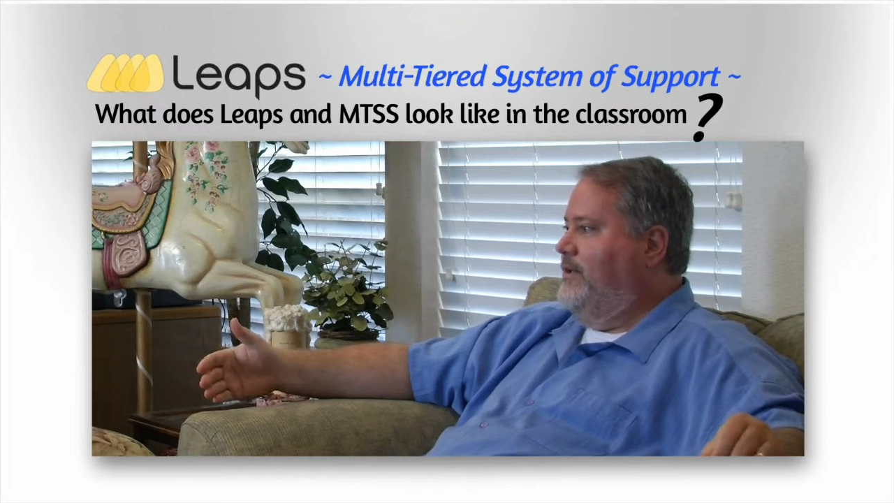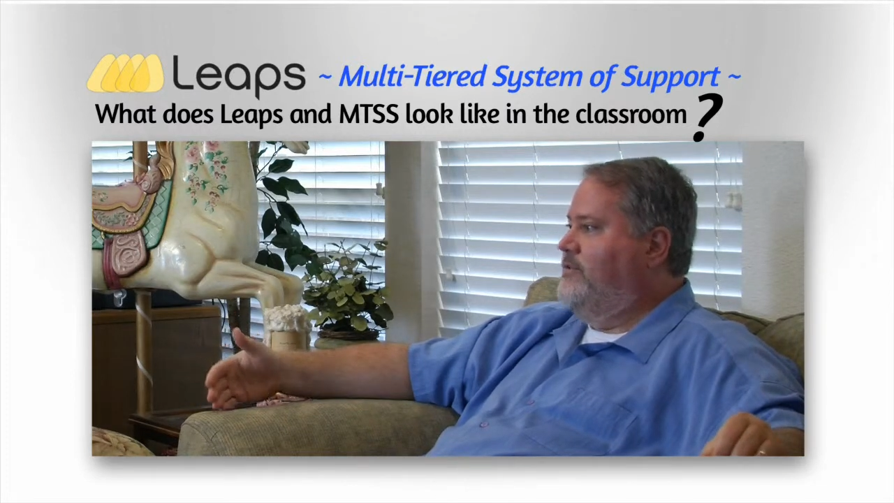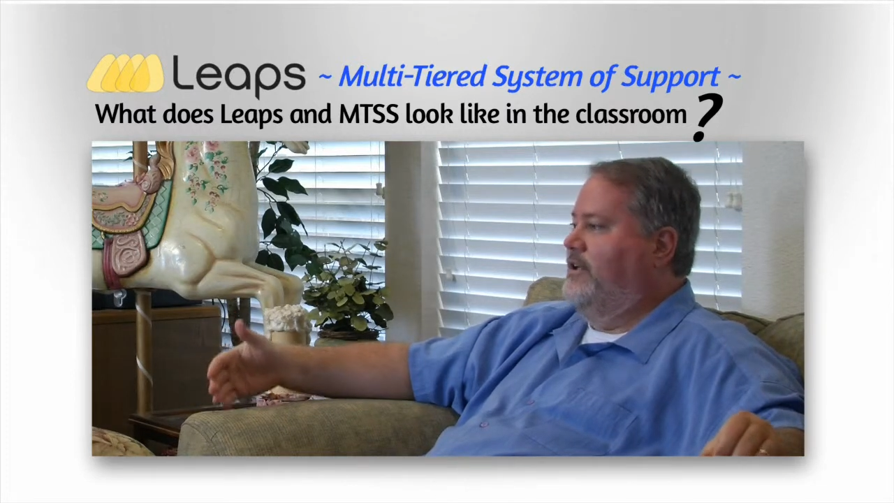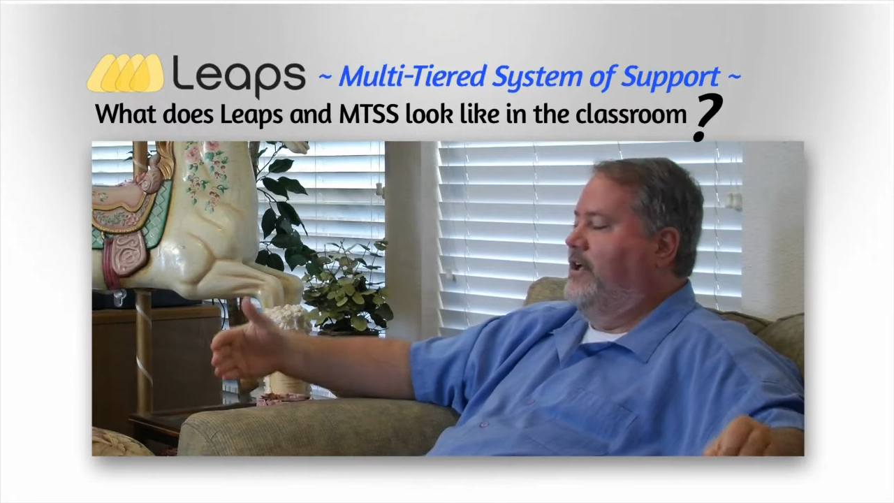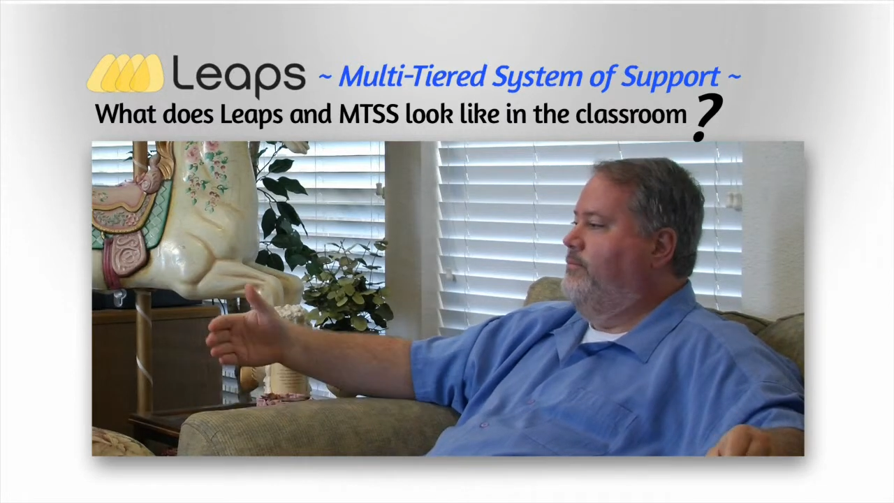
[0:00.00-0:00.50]

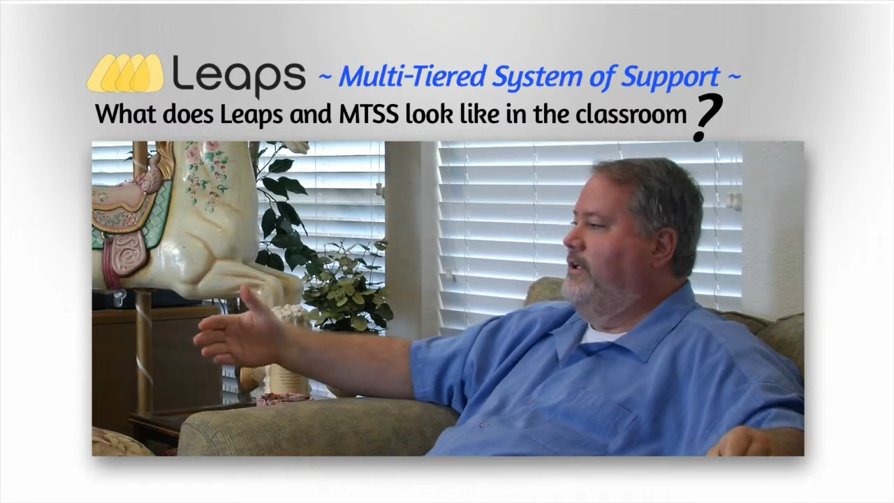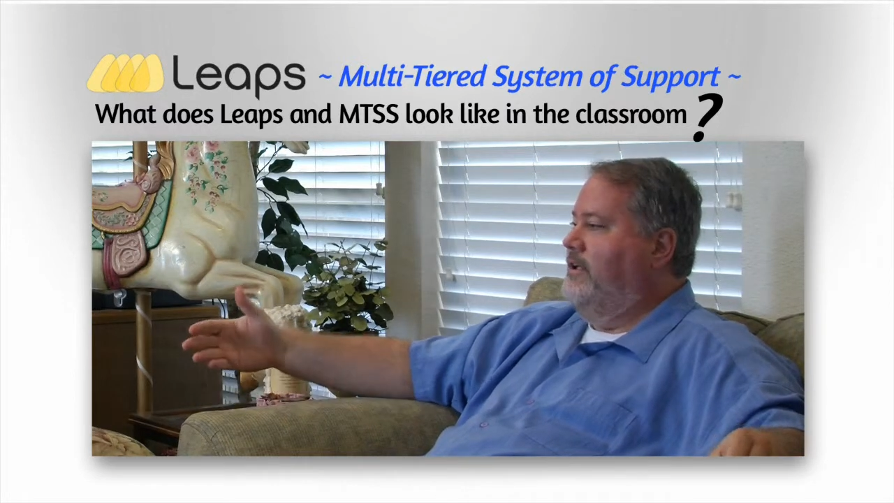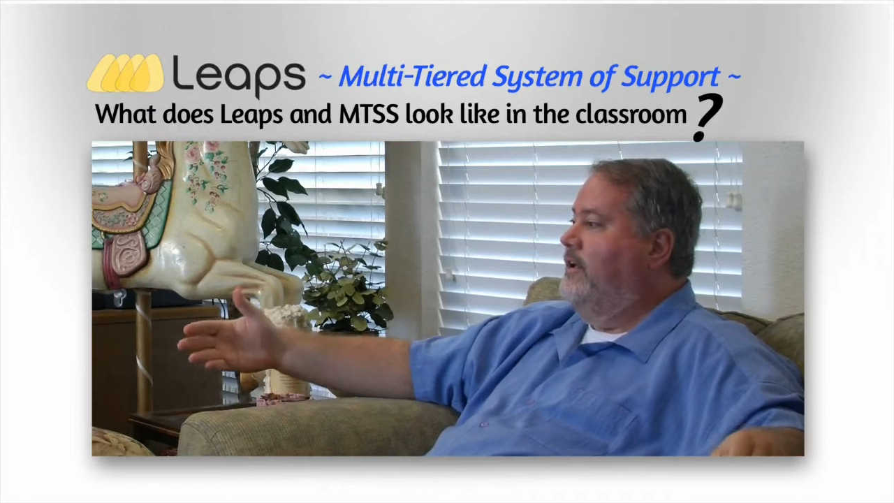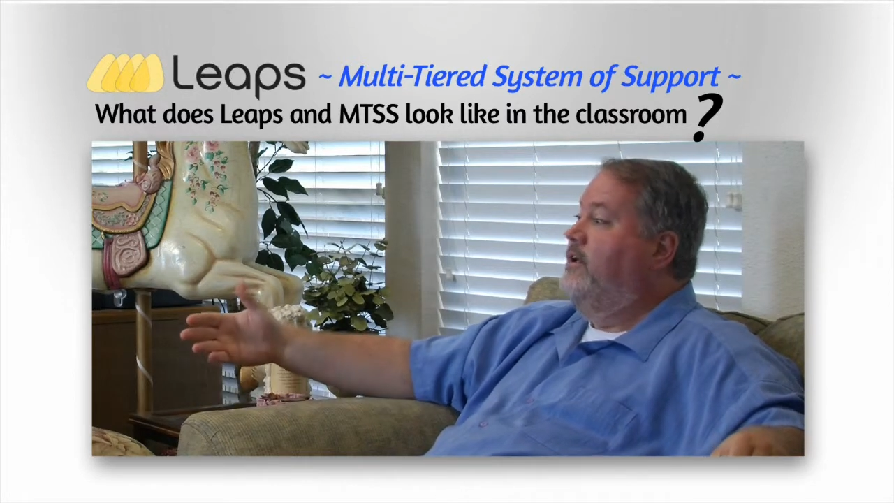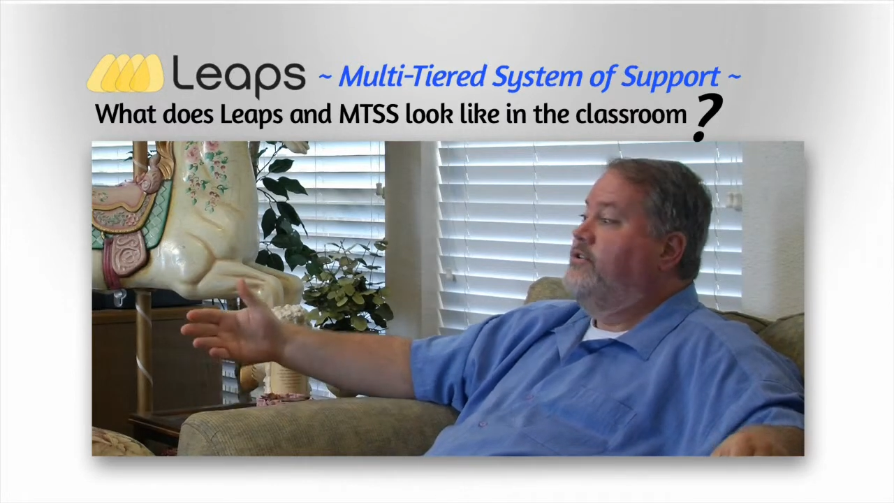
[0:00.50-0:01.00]
There's got to be
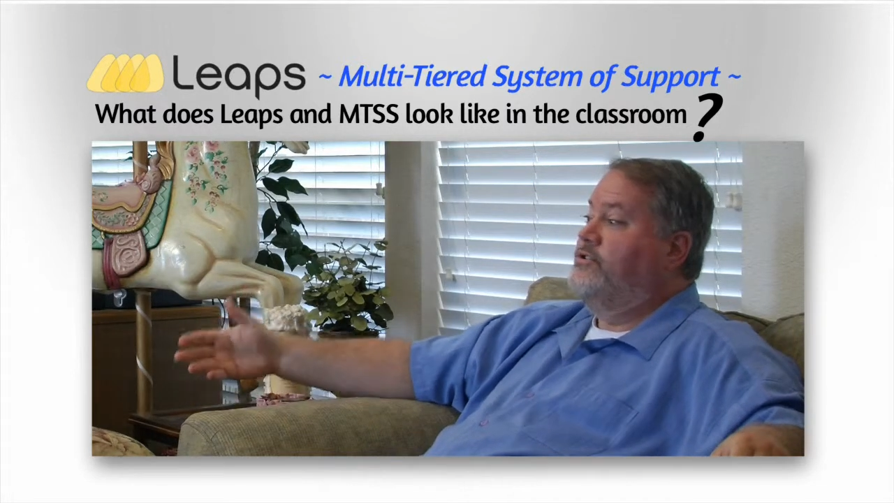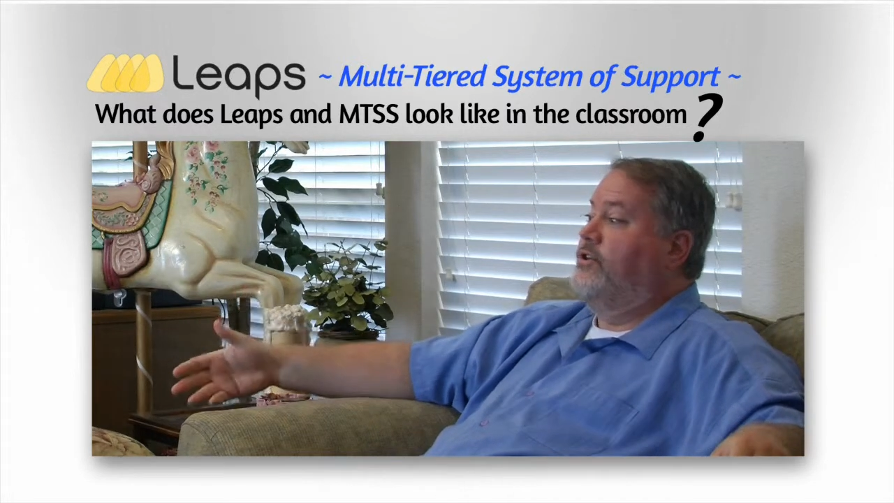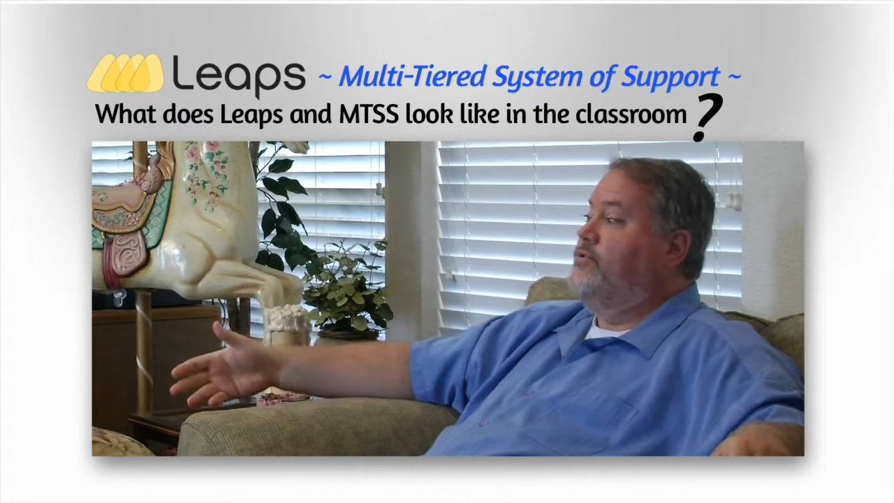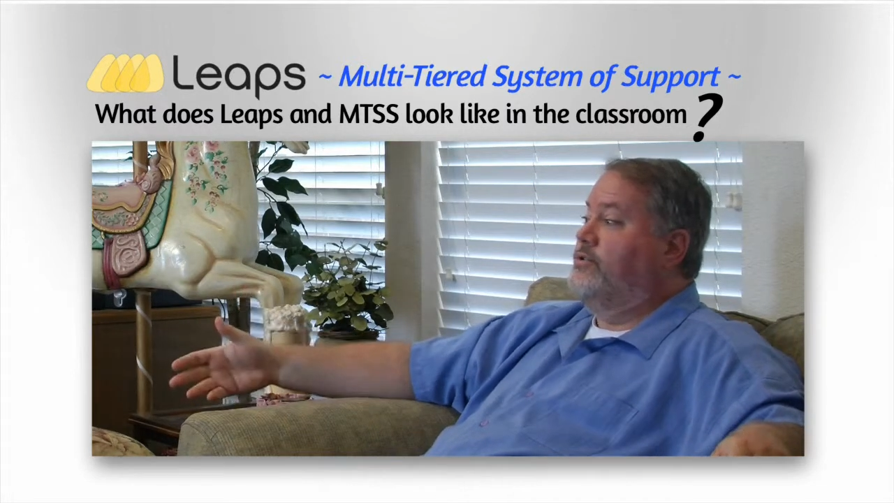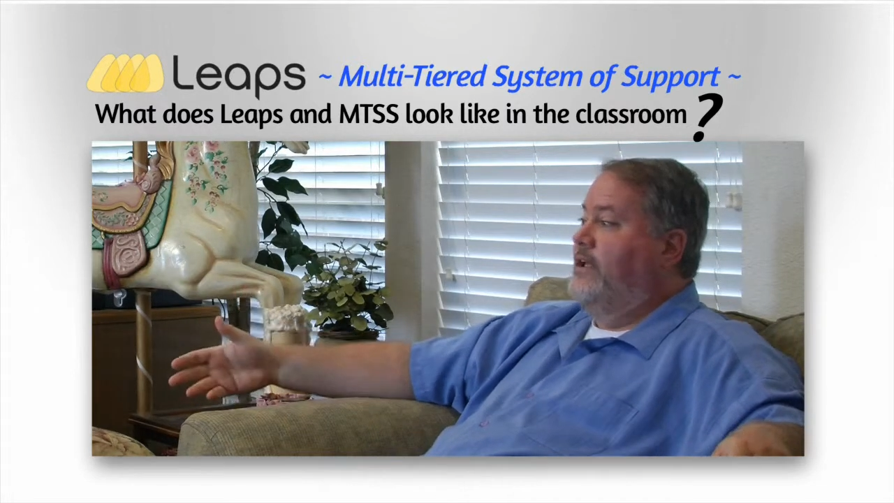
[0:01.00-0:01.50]
a
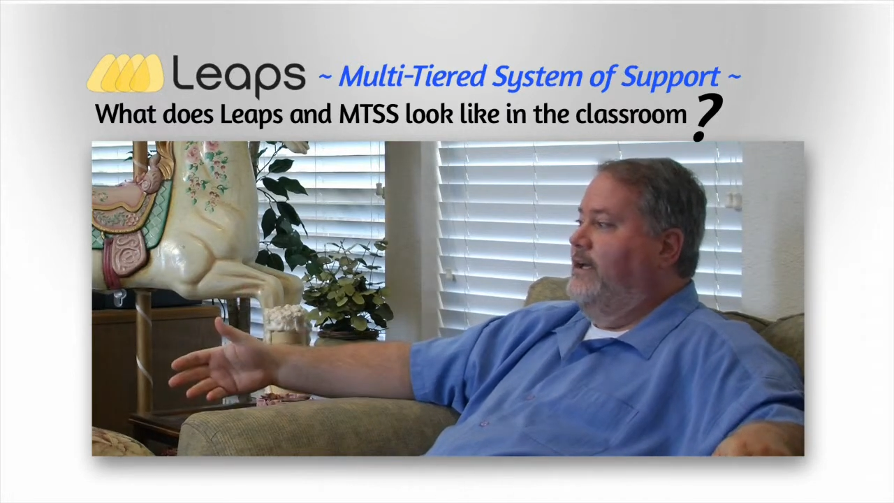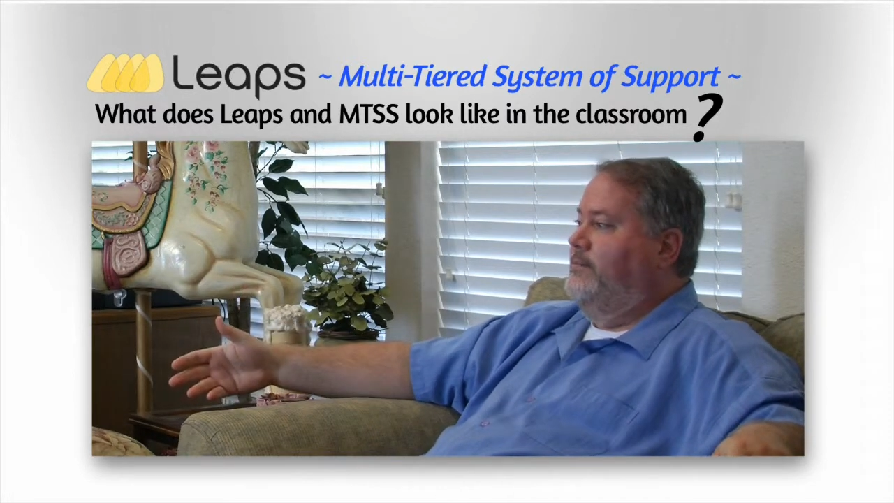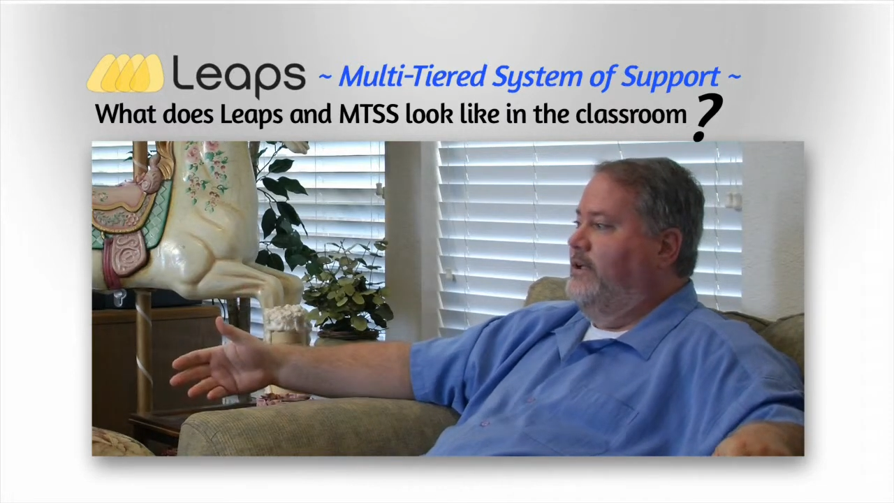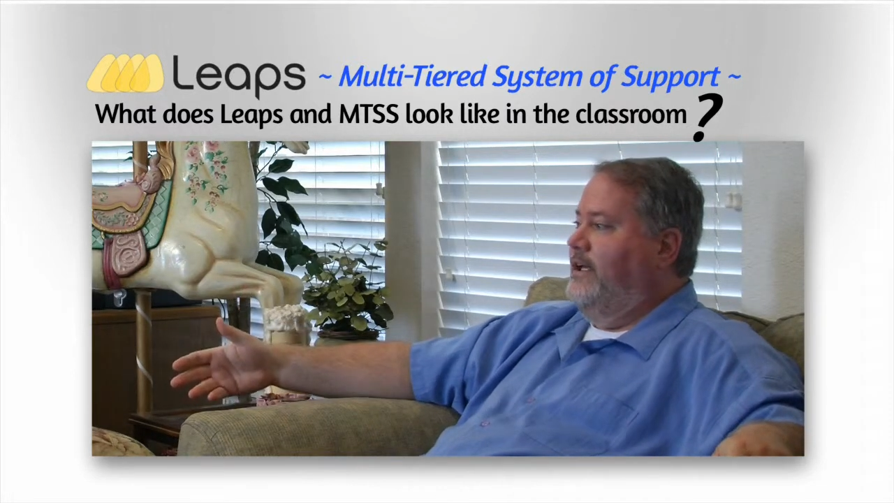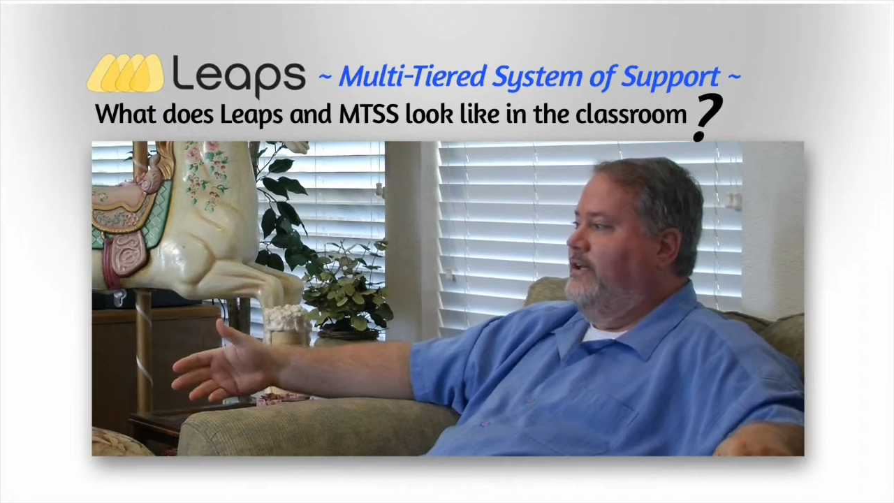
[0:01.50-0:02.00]
social
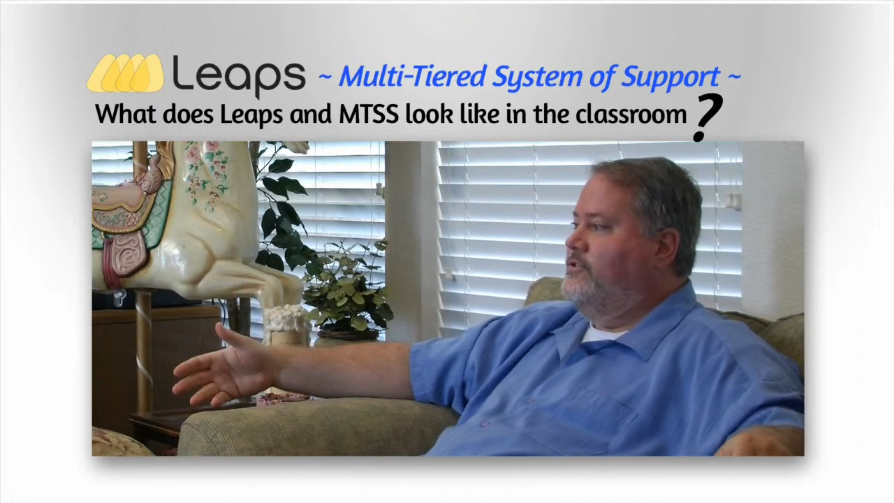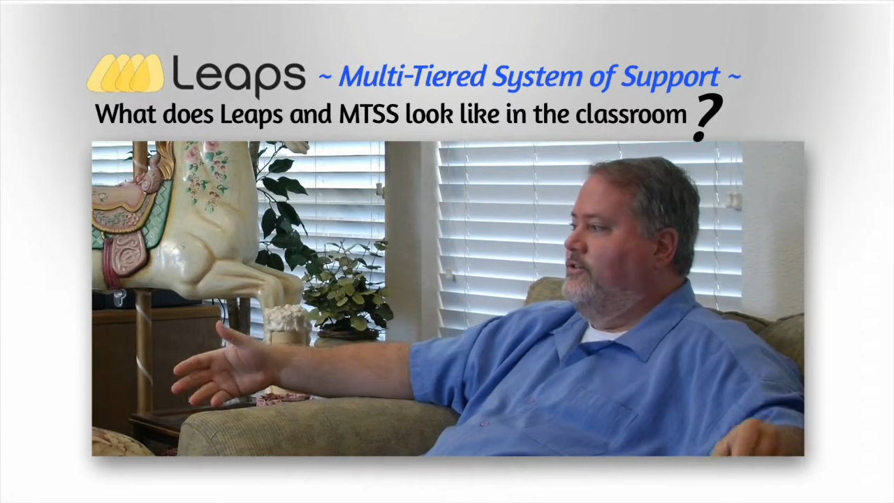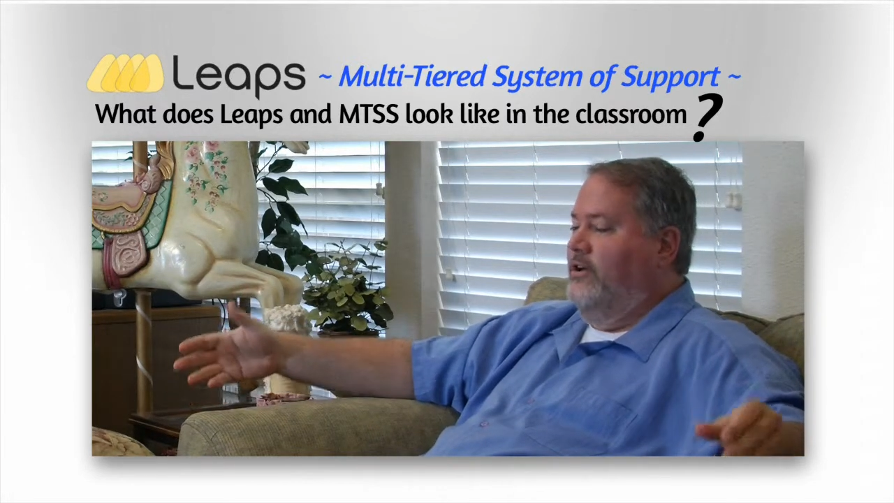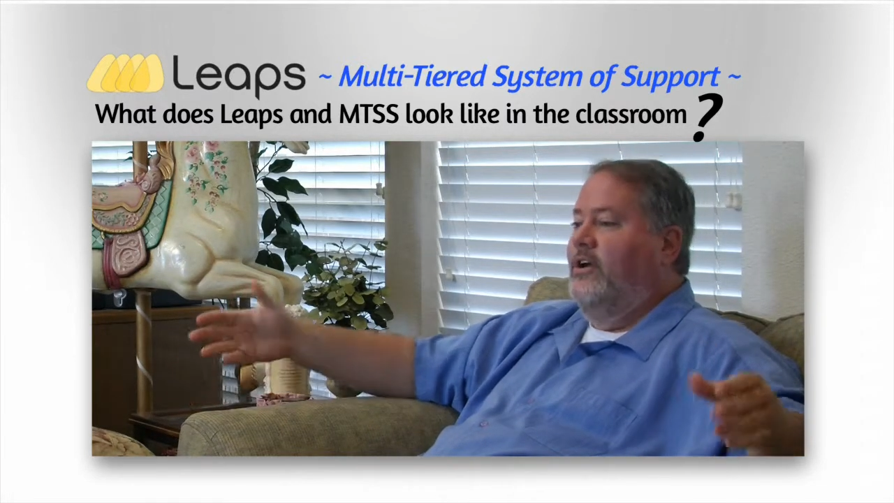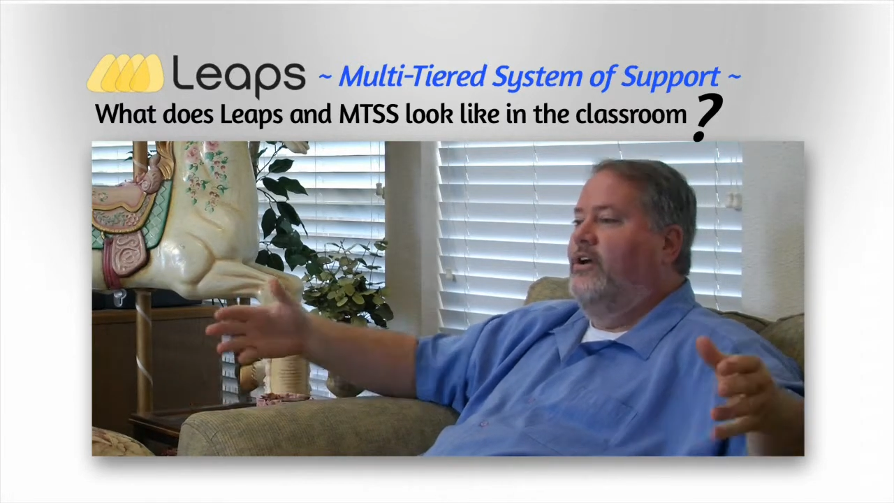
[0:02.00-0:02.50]
application.